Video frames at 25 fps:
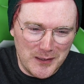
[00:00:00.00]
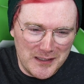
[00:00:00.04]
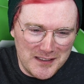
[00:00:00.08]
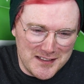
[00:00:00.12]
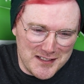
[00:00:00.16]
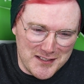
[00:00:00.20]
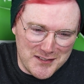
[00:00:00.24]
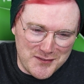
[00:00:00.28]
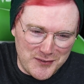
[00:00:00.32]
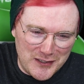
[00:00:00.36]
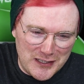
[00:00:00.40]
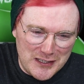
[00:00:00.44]

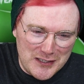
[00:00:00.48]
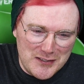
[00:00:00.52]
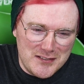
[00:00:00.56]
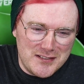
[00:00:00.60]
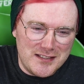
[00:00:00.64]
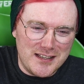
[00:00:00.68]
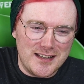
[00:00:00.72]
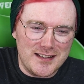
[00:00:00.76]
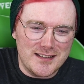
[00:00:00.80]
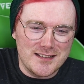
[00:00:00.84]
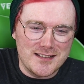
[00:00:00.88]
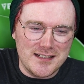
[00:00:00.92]
This video is
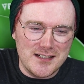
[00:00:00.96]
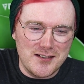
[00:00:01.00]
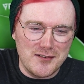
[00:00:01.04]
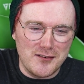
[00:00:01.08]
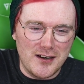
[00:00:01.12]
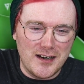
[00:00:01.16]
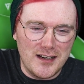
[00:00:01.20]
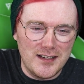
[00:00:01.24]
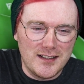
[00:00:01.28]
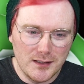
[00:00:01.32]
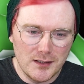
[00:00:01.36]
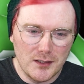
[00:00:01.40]
getting
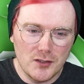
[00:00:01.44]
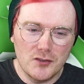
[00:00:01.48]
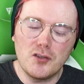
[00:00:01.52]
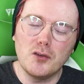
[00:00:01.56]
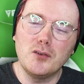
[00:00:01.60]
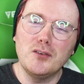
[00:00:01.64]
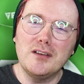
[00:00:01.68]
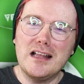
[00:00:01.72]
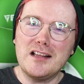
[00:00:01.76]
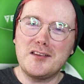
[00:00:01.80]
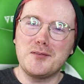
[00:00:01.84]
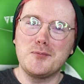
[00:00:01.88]
derailed. So
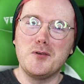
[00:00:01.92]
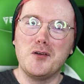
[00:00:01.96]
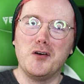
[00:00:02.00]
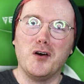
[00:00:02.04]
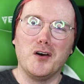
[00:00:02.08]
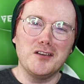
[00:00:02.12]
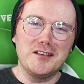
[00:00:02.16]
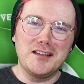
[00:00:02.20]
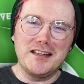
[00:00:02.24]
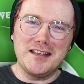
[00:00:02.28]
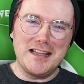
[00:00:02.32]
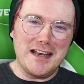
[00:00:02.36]
let's move
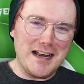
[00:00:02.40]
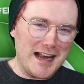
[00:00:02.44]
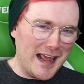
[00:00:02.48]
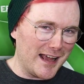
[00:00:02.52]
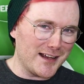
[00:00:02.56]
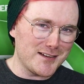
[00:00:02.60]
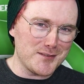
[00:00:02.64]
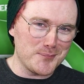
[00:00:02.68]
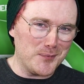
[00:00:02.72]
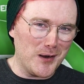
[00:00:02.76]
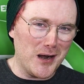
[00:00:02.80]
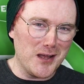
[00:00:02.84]
on to the
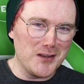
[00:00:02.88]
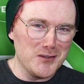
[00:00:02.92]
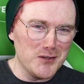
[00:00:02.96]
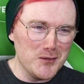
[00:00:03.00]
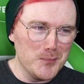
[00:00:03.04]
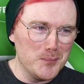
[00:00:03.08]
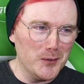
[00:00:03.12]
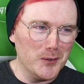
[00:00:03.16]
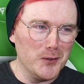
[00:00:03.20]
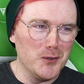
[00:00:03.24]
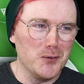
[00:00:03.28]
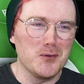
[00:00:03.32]
next brand new
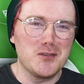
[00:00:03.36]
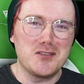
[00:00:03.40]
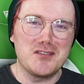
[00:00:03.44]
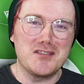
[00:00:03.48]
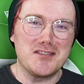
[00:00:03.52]
blue, which is